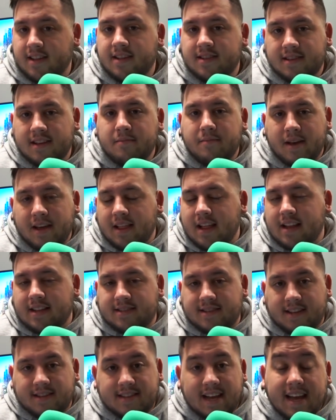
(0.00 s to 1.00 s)
It's gonna make a lot of
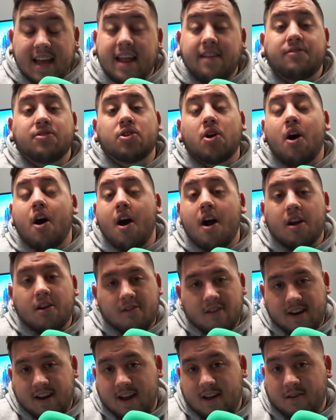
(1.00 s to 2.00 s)
sense. I can't even
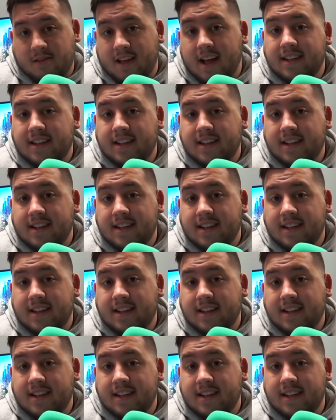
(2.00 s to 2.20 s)
talk right now.